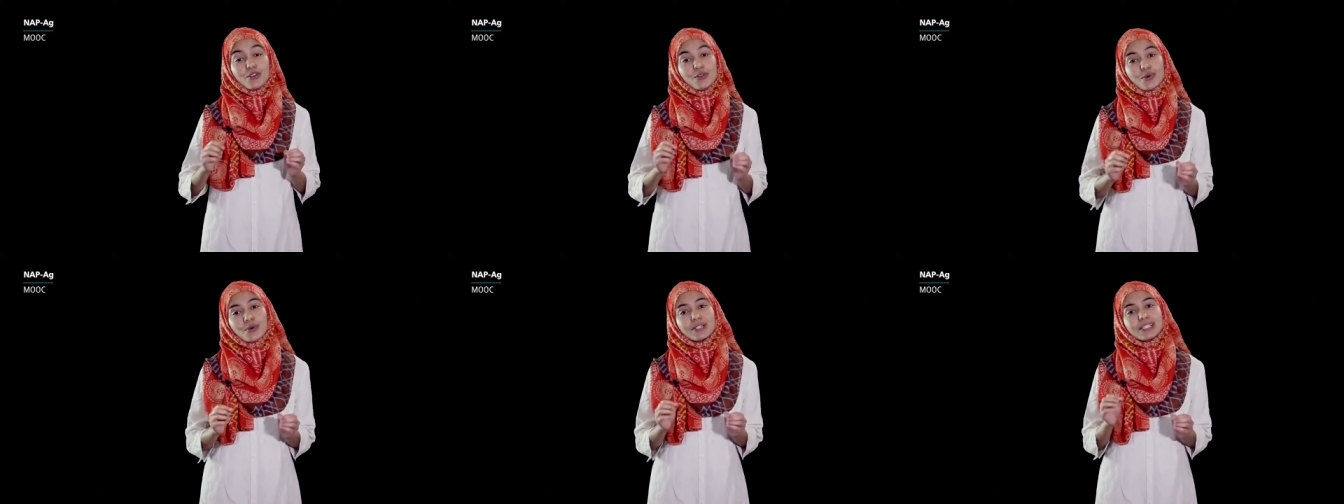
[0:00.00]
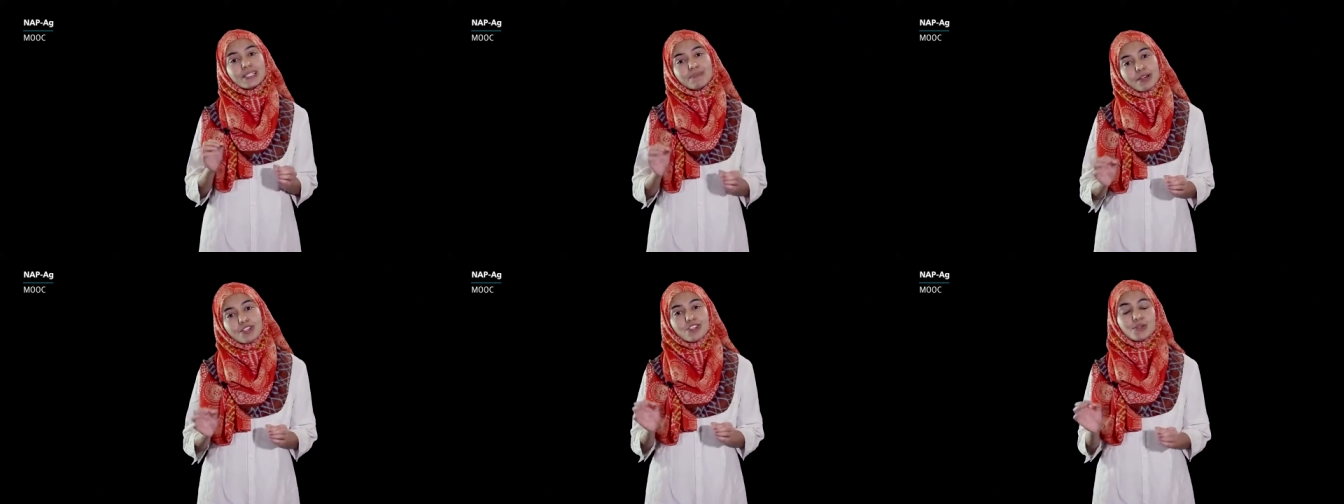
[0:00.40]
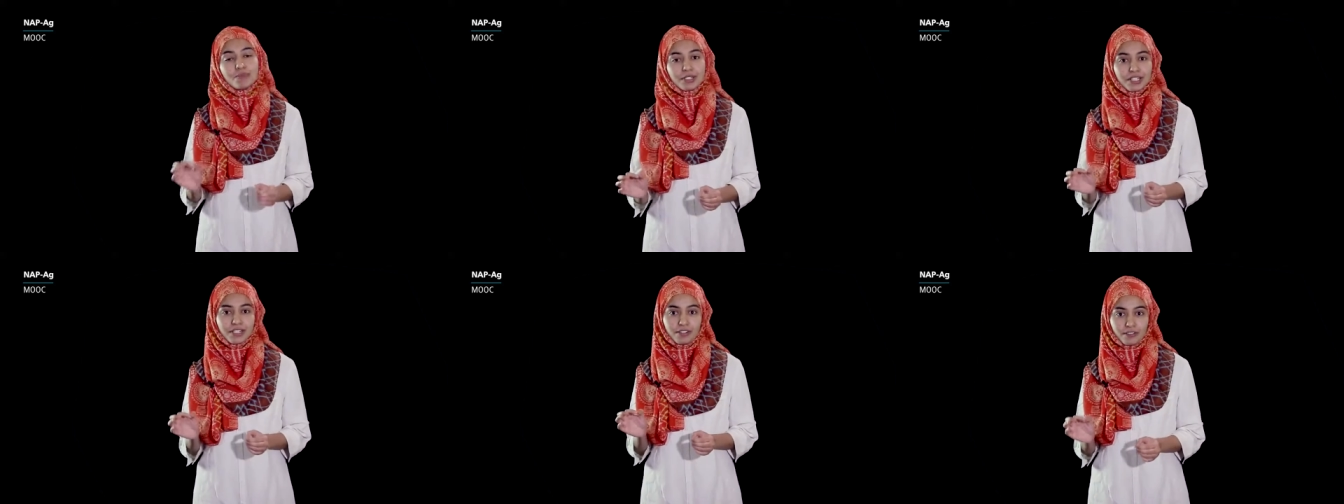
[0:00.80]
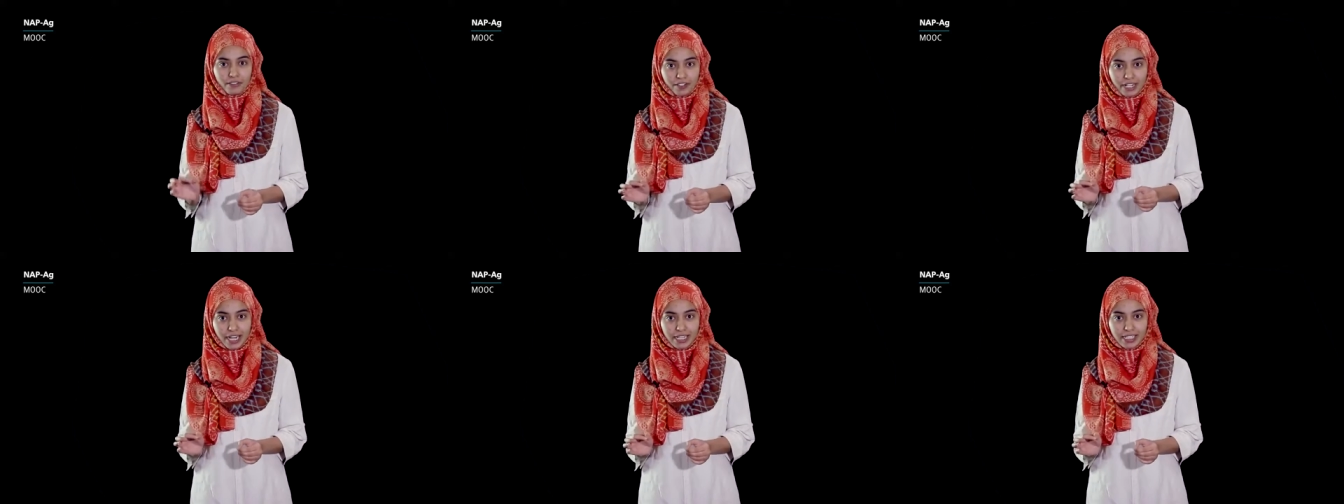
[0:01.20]
know a special potato
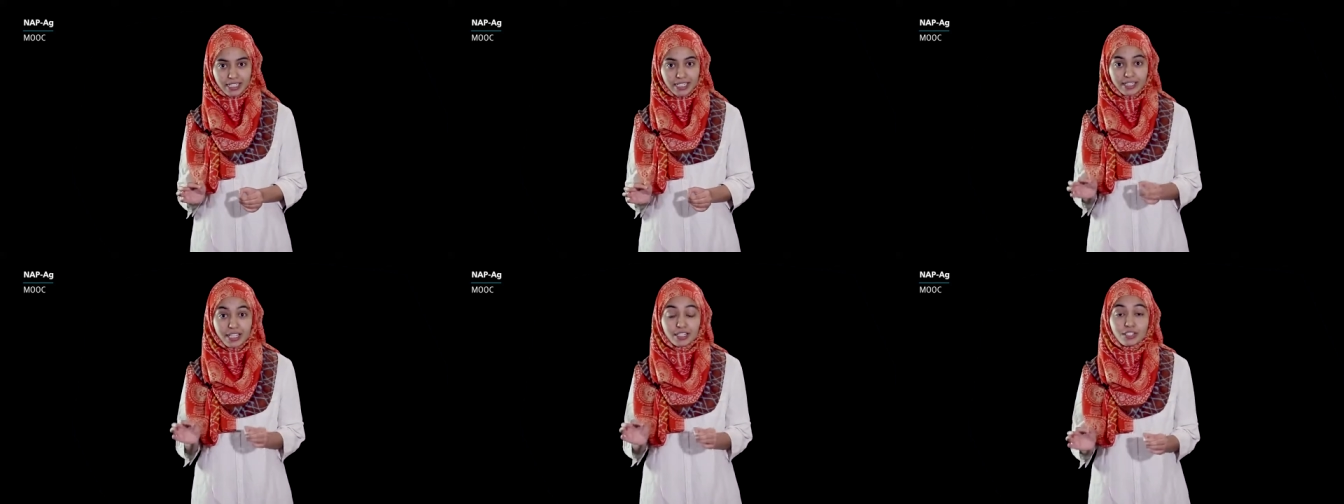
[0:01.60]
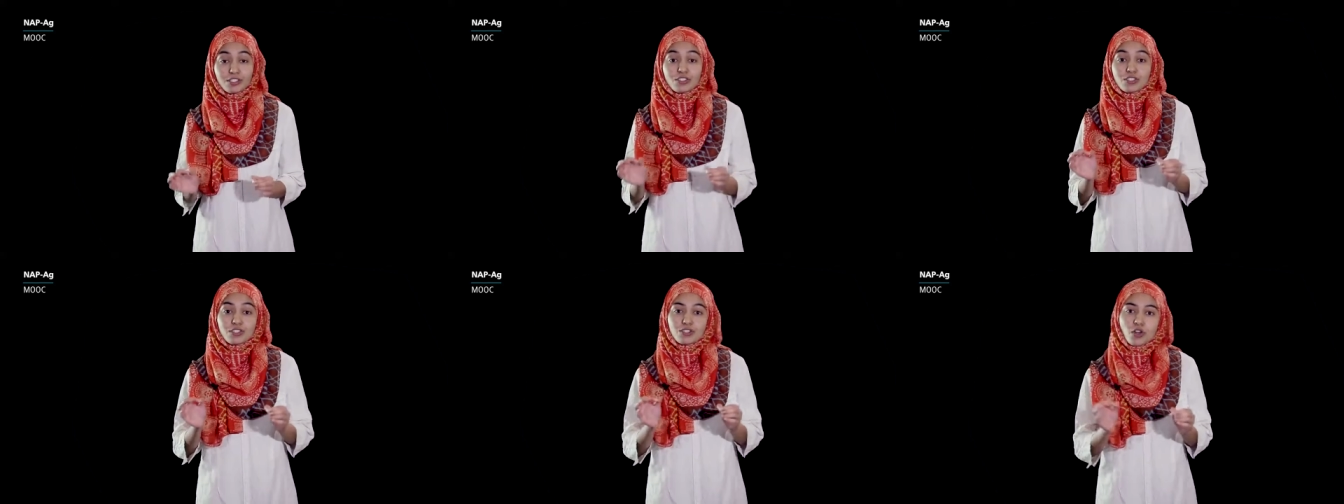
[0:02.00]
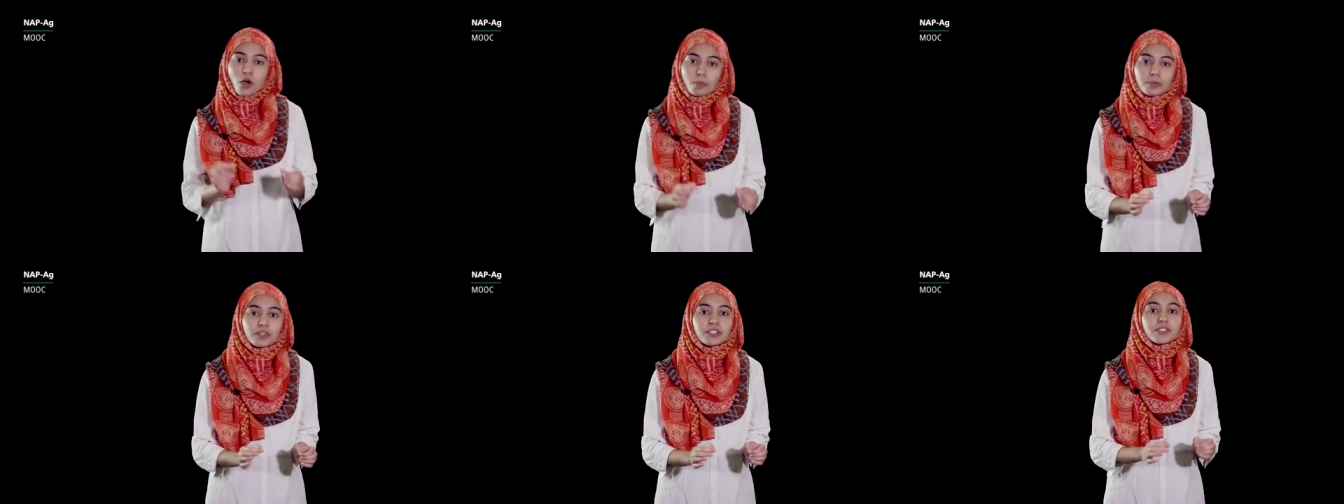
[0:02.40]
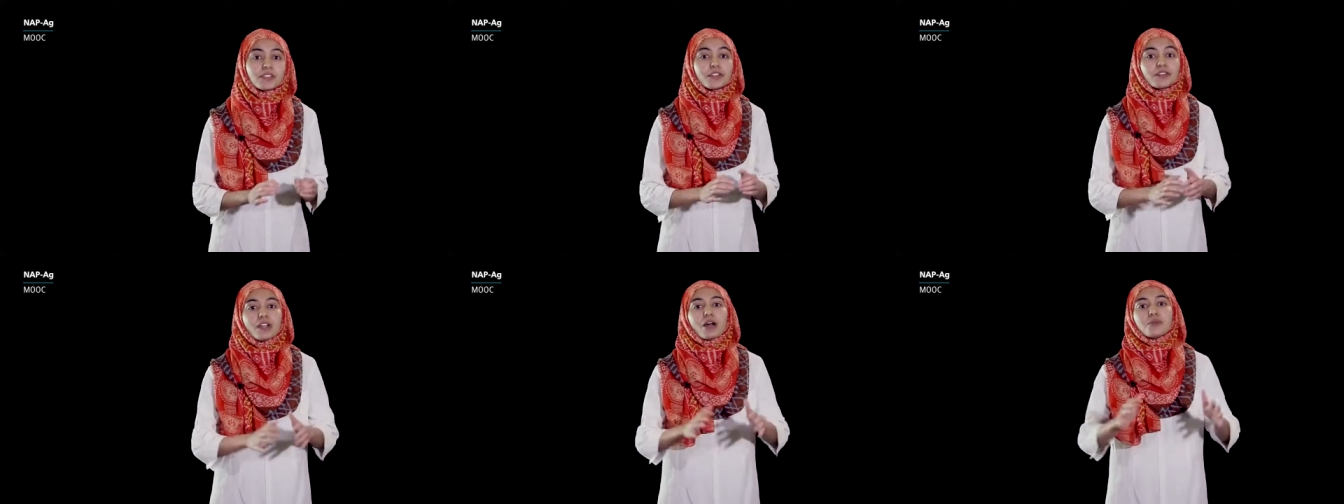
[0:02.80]
variety that can stop the
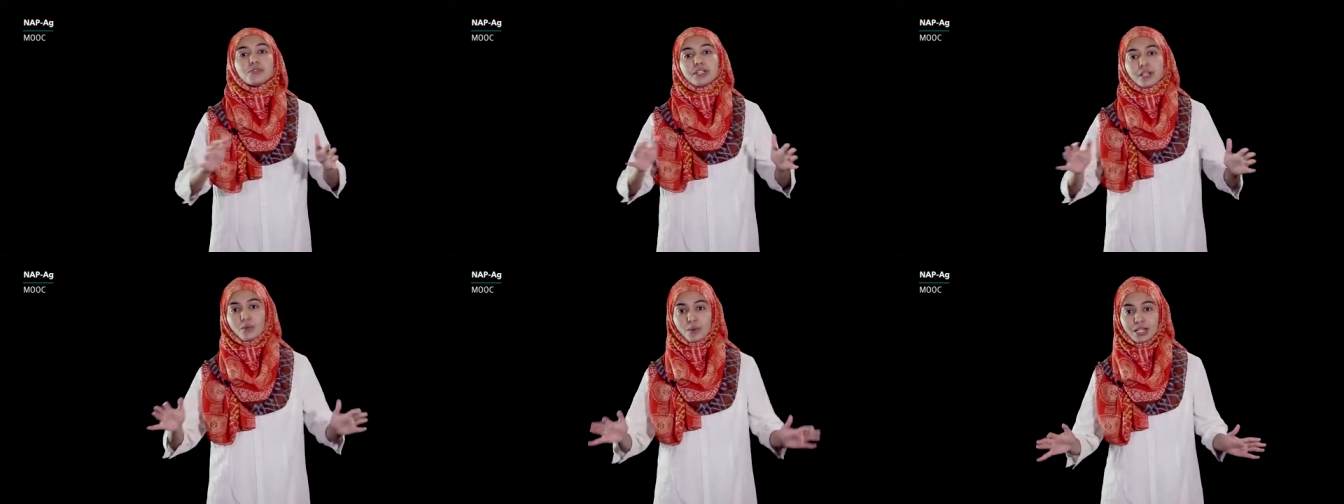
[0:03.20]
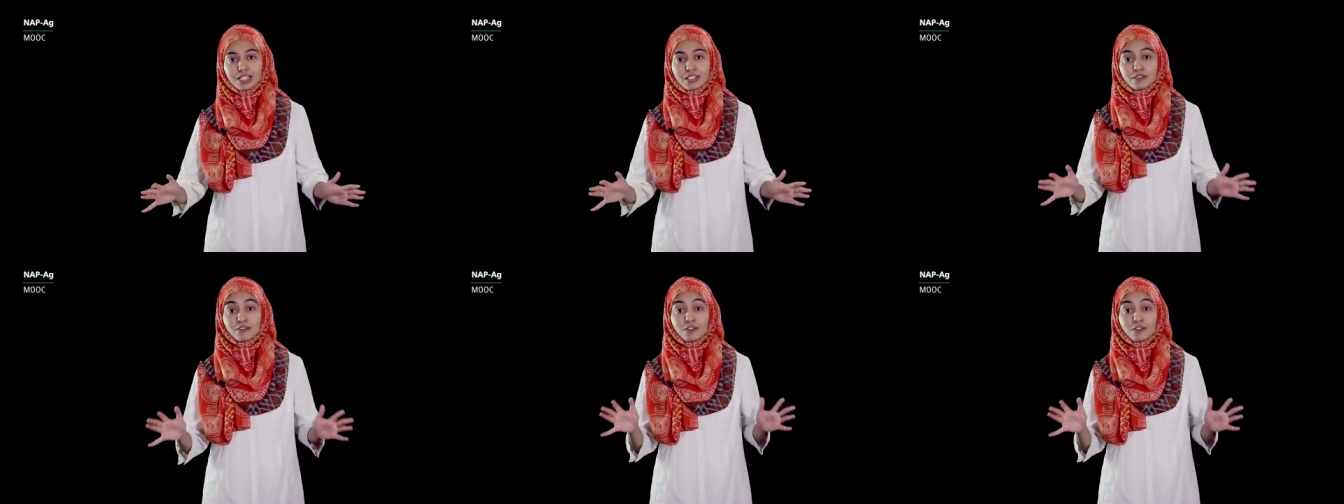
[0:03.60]
surrounding ones